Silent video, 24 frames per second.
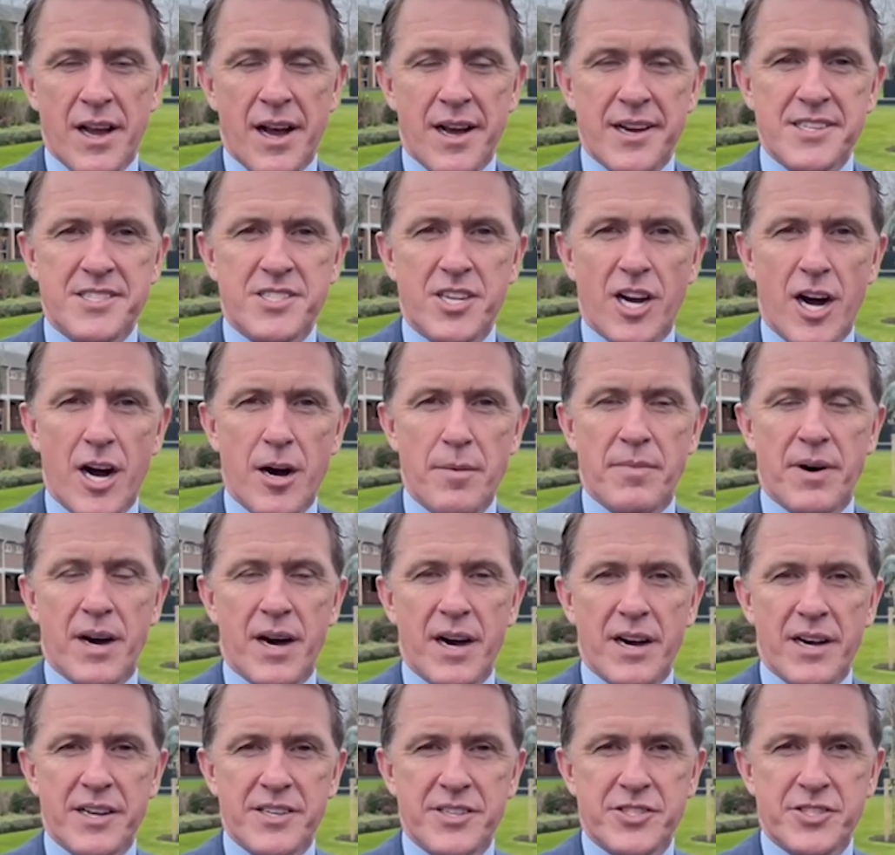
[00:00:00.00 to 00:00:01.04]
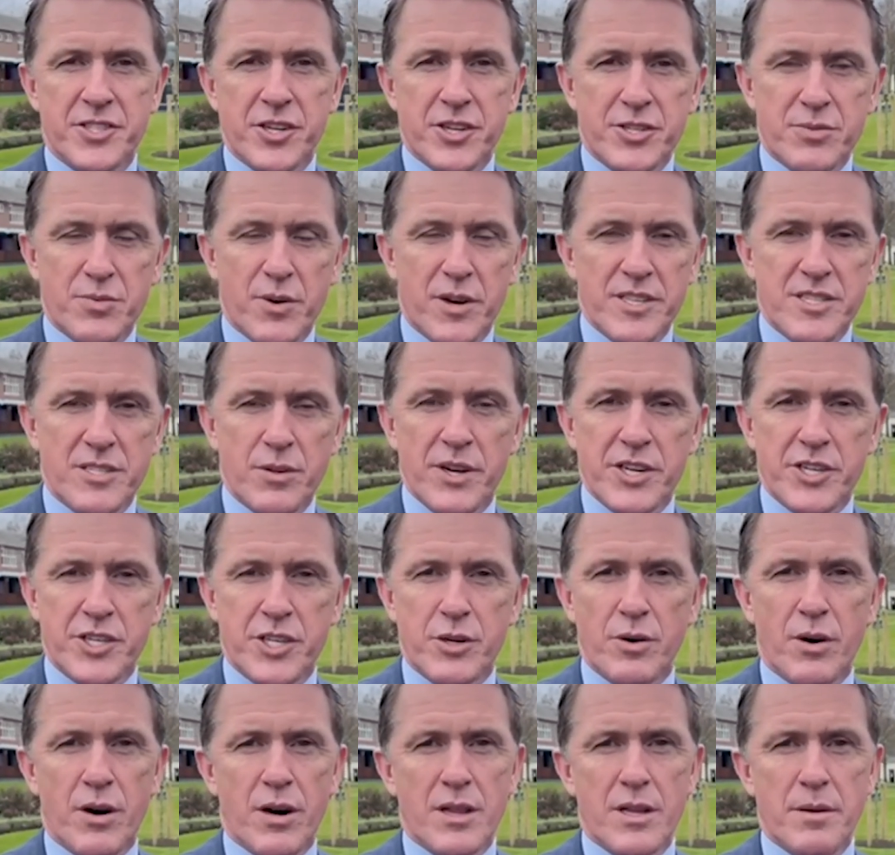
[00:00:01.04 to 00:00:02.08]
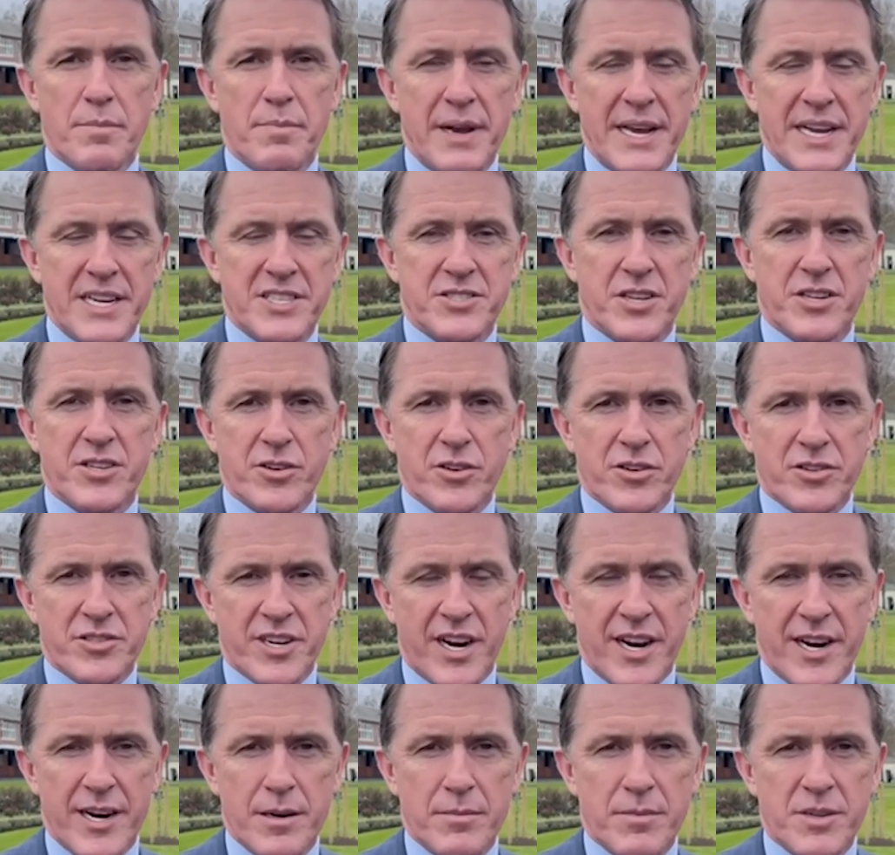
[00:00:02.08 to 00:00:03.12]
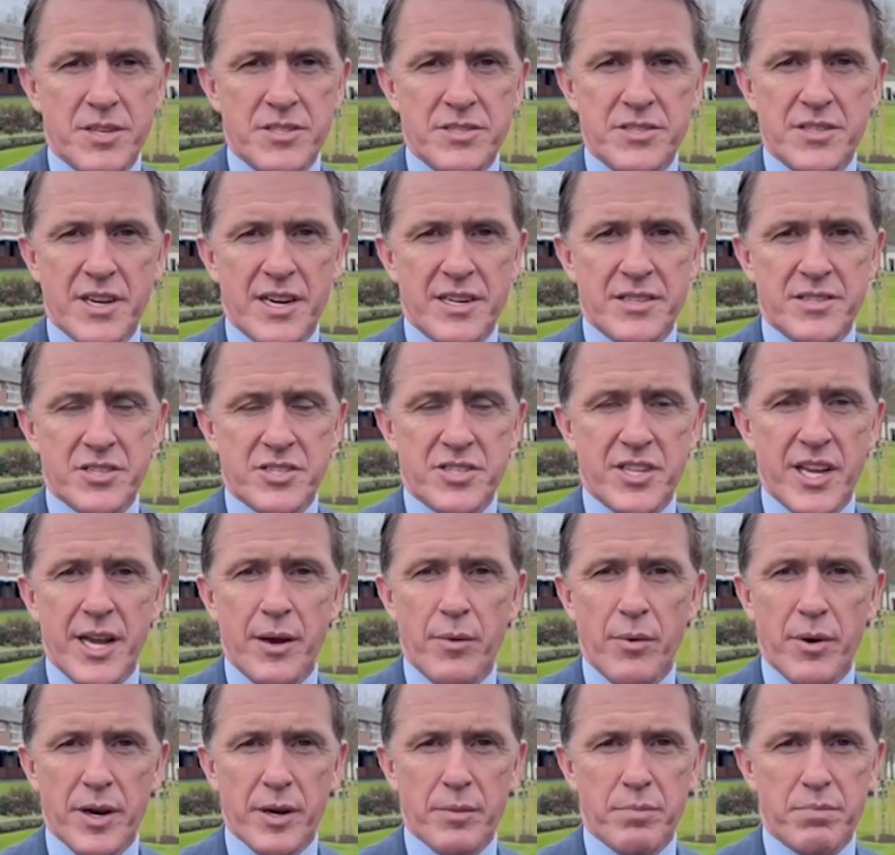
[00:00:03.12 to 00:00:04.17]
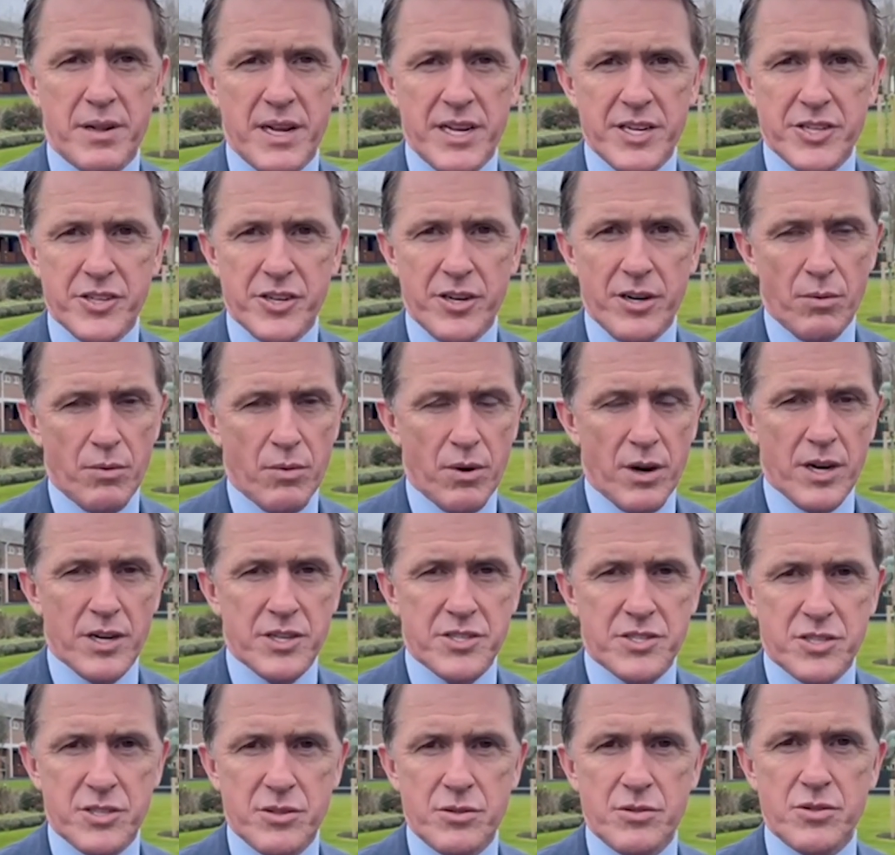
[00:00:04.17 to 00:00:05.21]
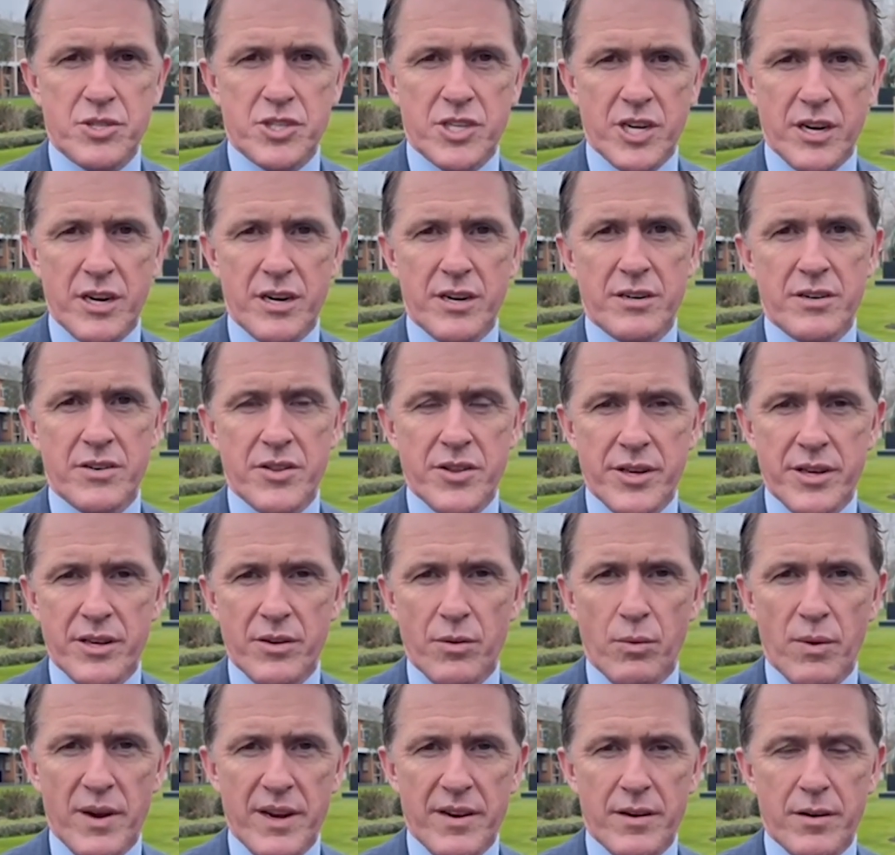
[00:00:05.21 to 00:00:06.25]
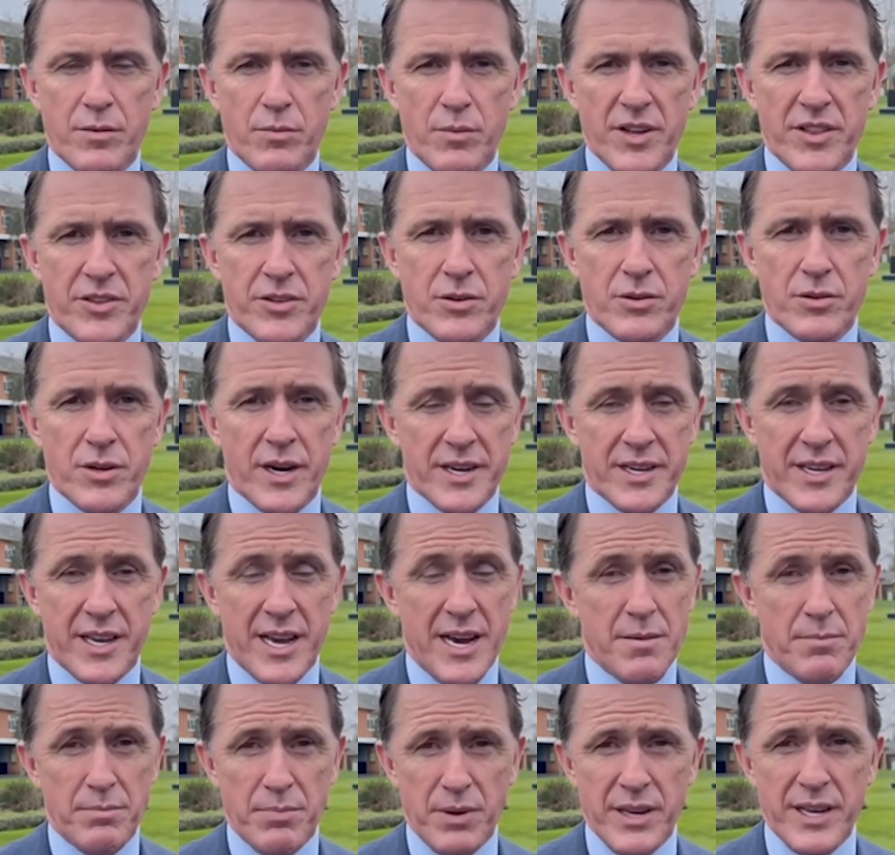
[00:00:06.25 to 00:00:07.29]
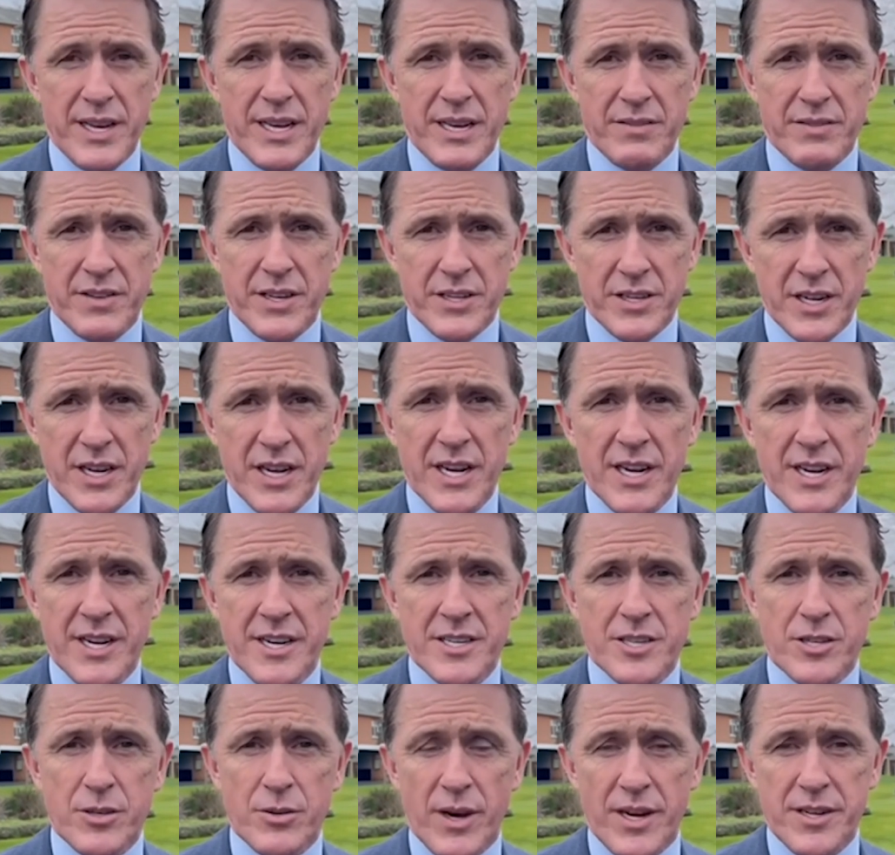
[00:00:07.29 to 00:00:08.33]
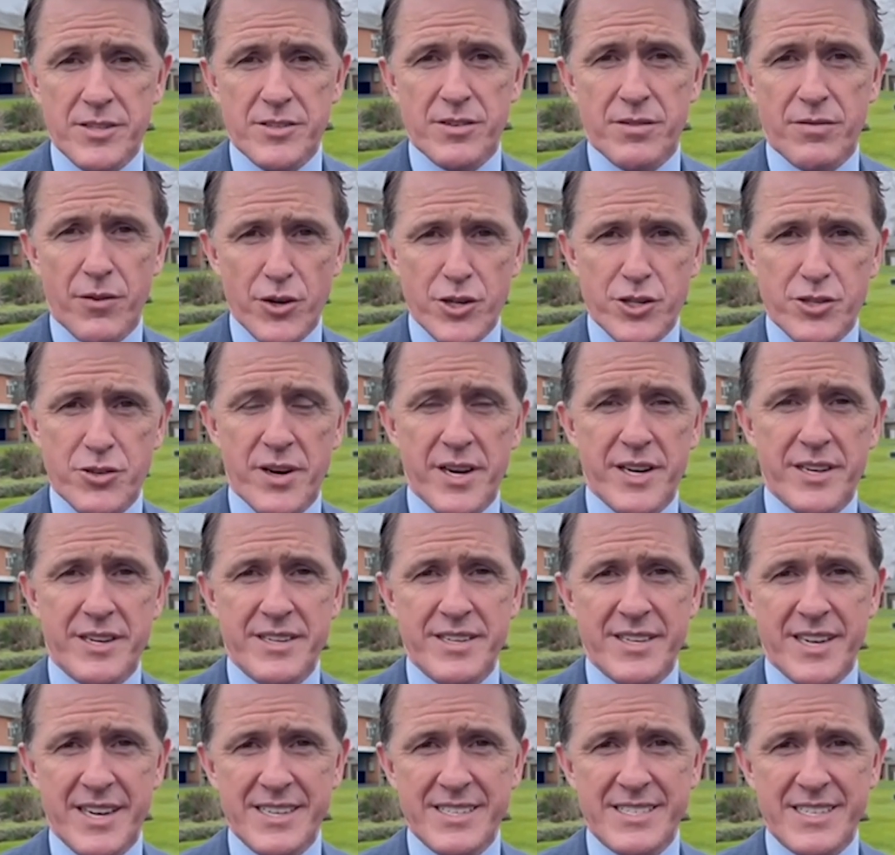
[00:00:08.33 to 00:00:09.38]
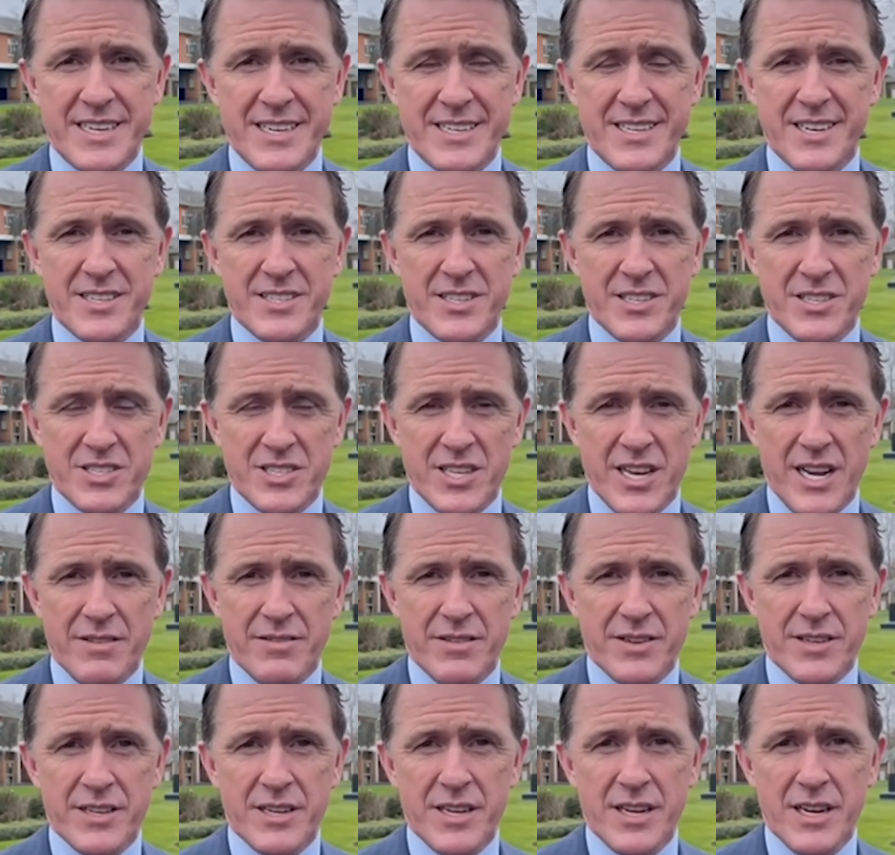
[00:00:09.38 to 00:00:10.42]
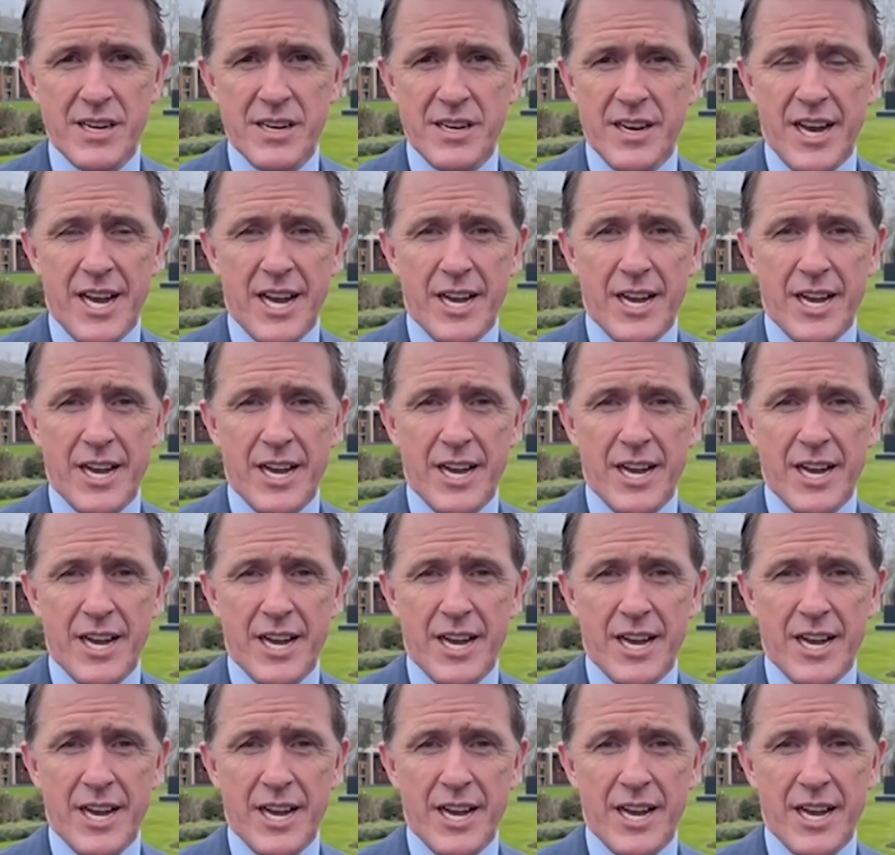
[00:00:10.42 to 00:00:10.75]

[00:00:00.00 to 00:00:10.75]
Hi Tom, I just want to wish you all the best in your retirement and to say what a pleasure it was to share the weigh room with you. I can't believe that you had your first ride in 1997.